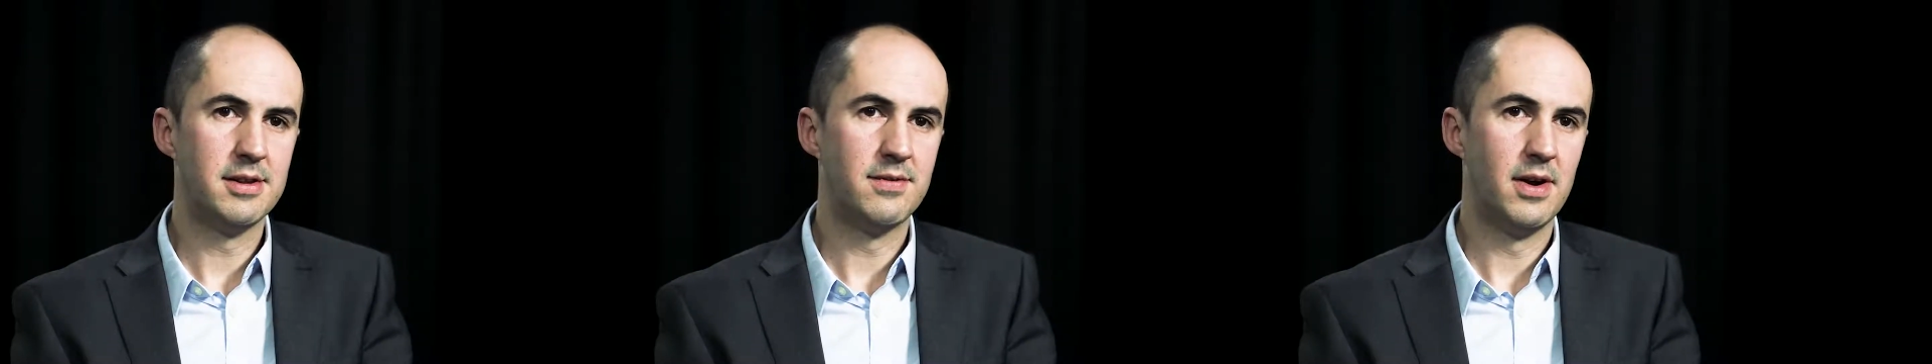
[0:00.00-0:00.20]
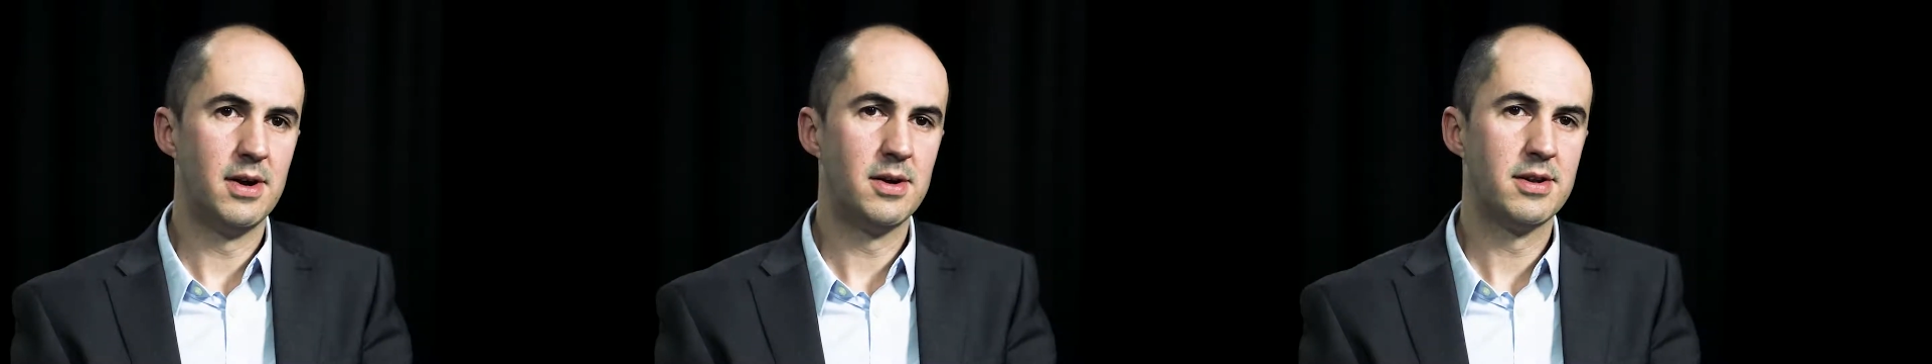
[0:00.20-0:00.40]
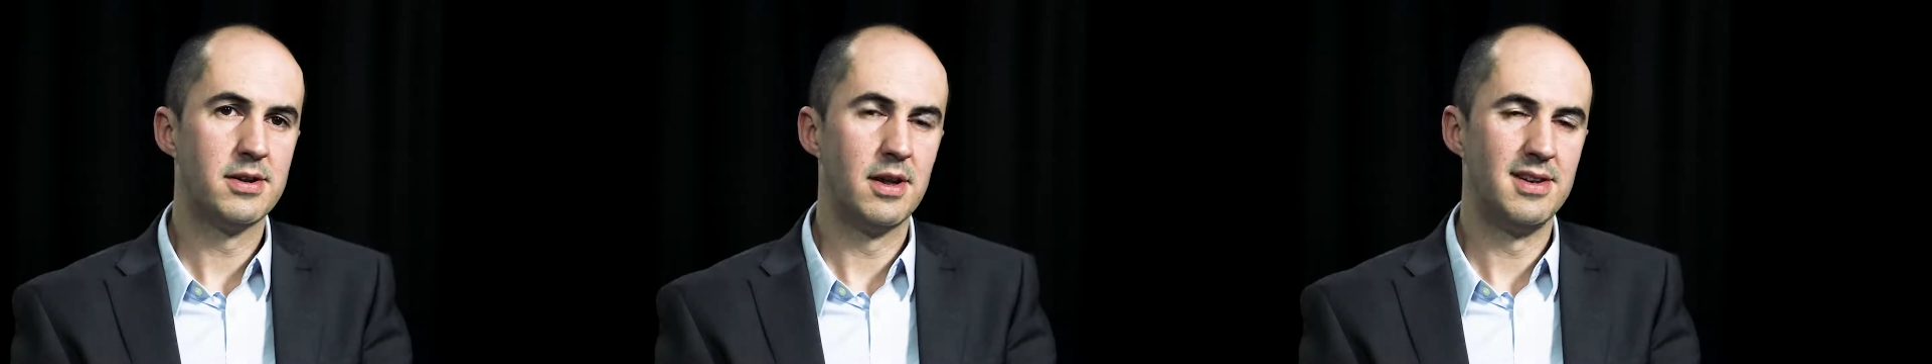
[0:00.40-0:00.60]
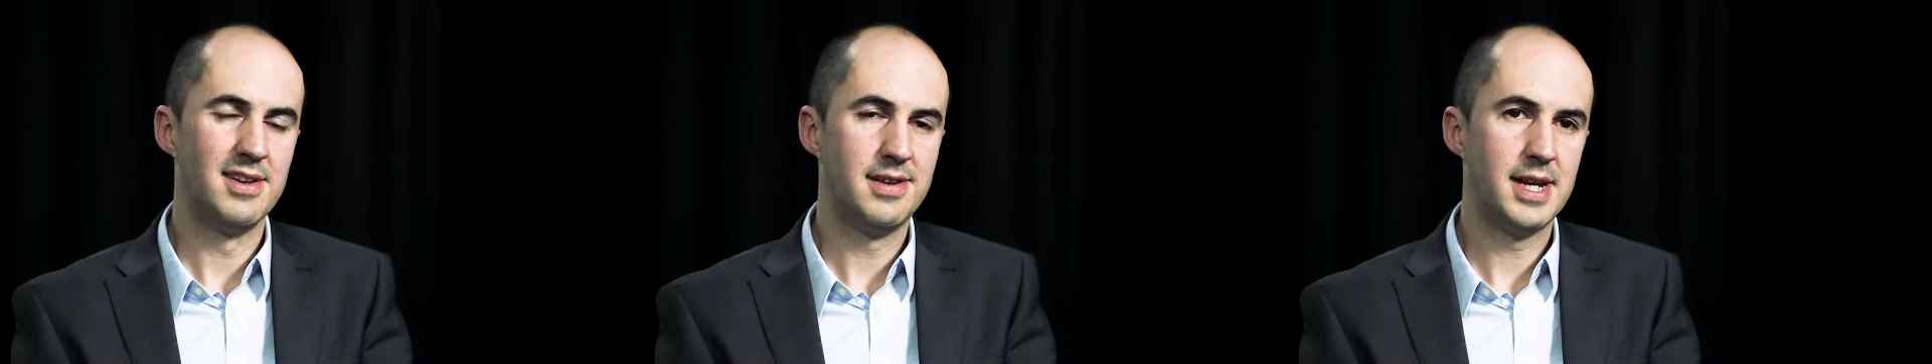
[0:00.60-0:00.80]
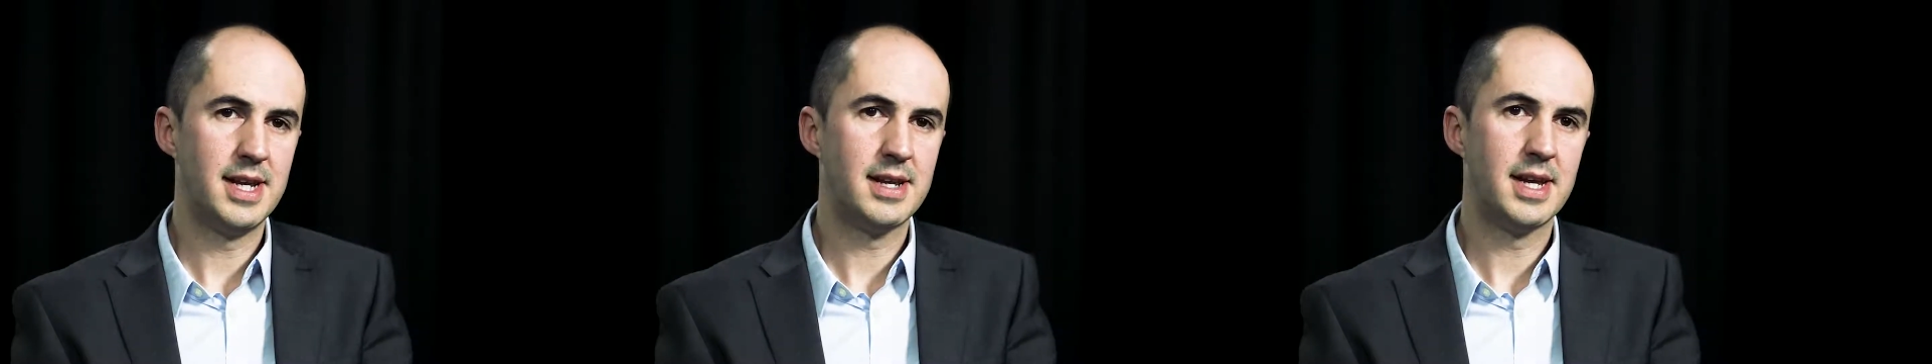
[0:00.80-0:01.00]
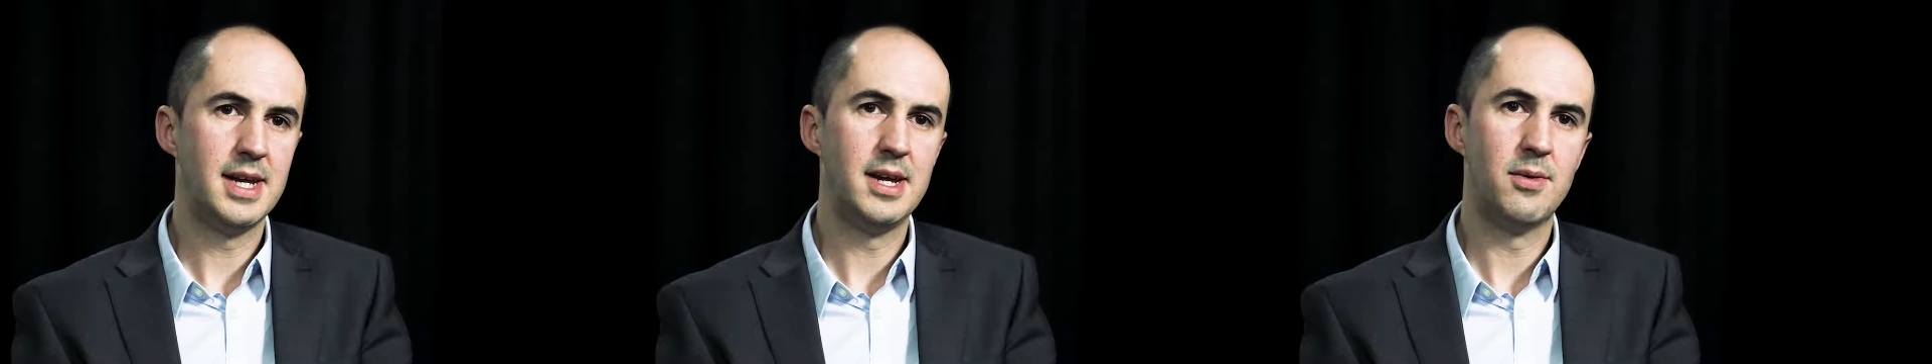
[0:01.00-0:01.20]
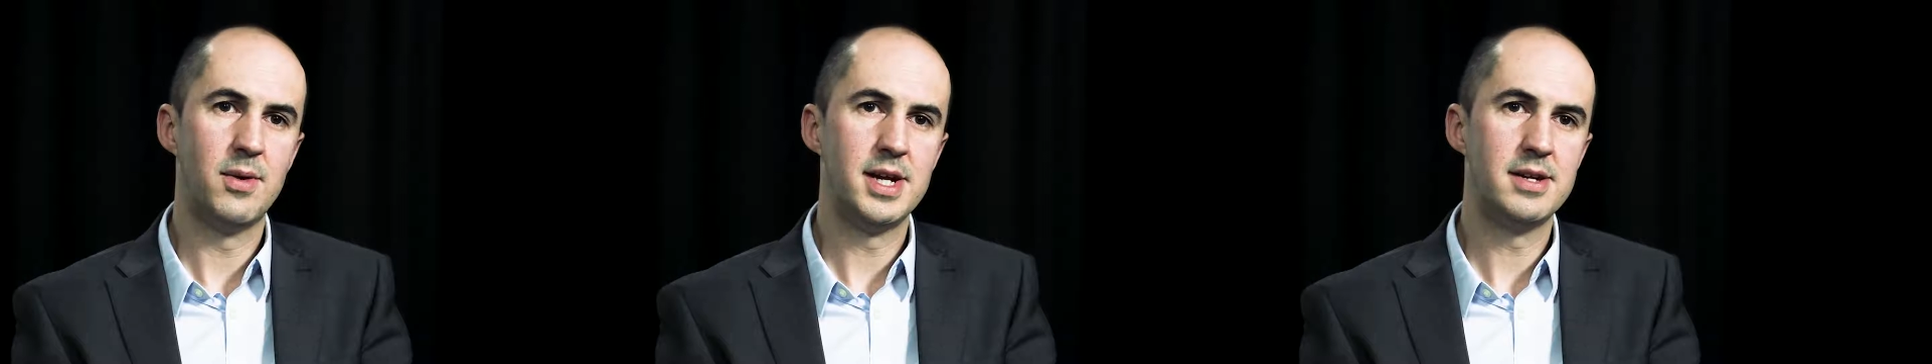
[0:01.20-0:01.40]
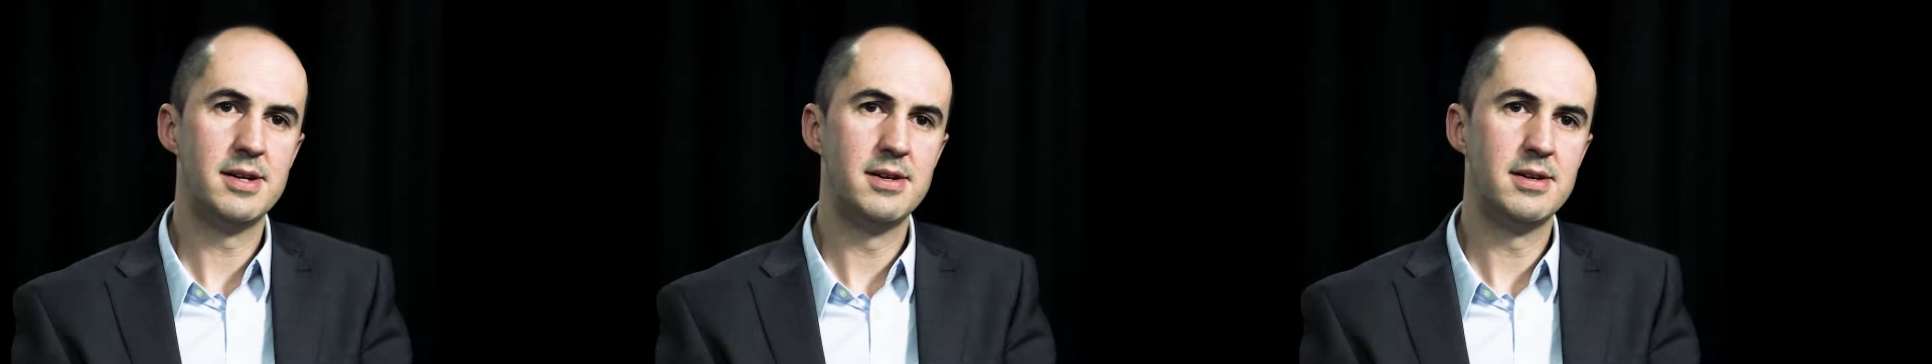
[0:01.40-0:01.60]
to focus on the 6 key
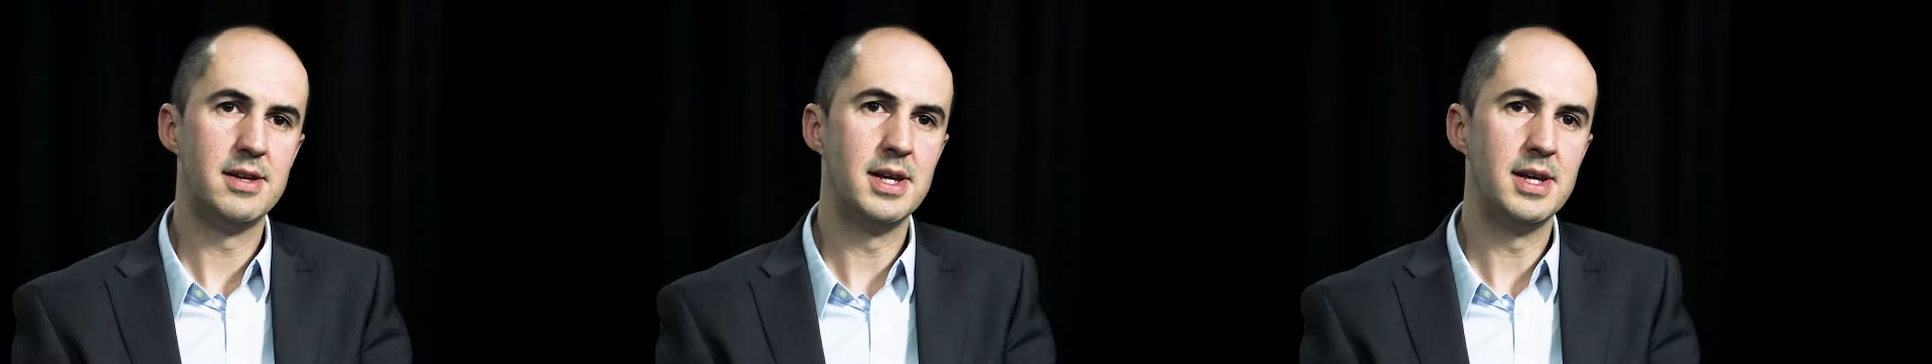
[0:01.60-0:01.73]
questions